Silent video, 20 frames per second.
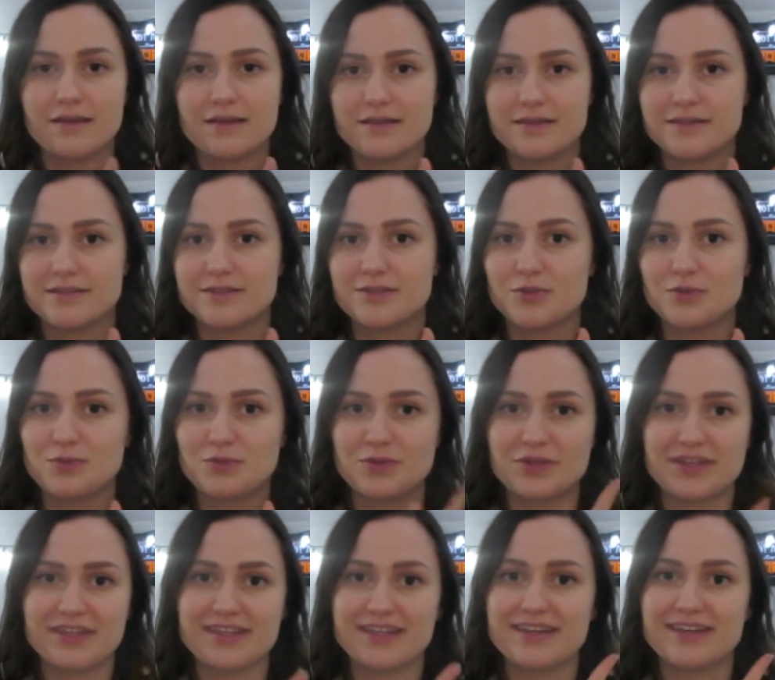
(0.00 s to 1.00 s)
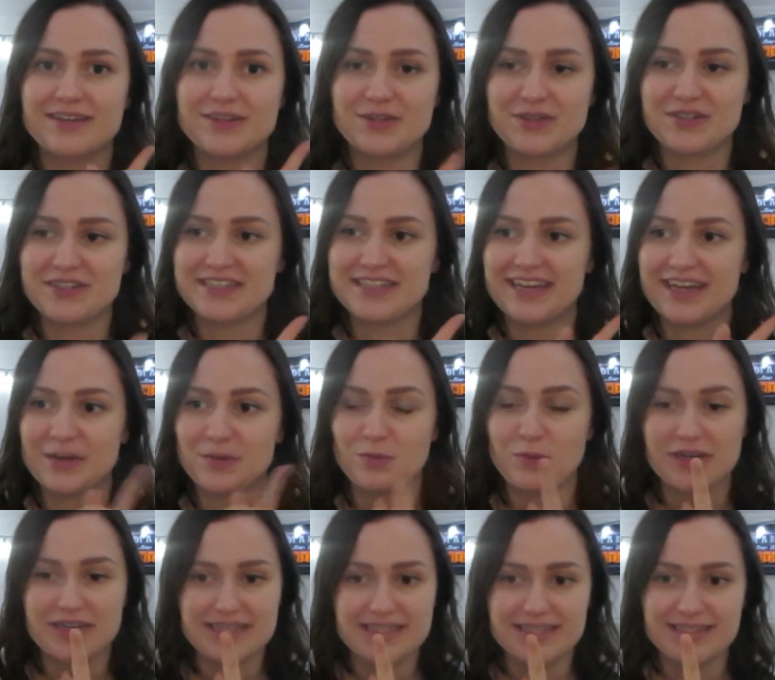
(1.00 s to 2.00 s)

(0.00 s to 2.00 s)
is really good at what he